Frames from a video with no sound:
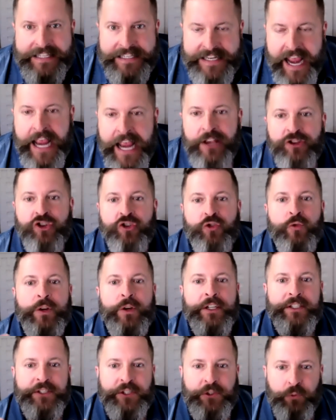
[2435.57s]

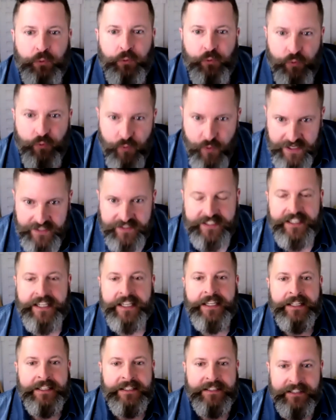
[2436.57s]
dangerous,
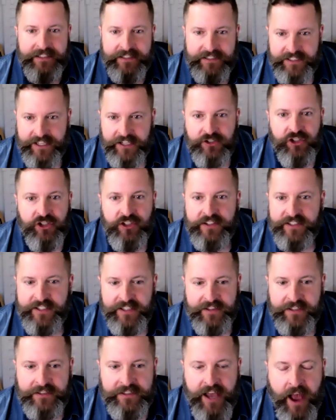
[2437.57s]
risky decisions
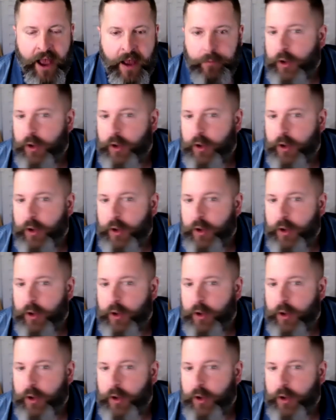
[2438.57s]
at the time.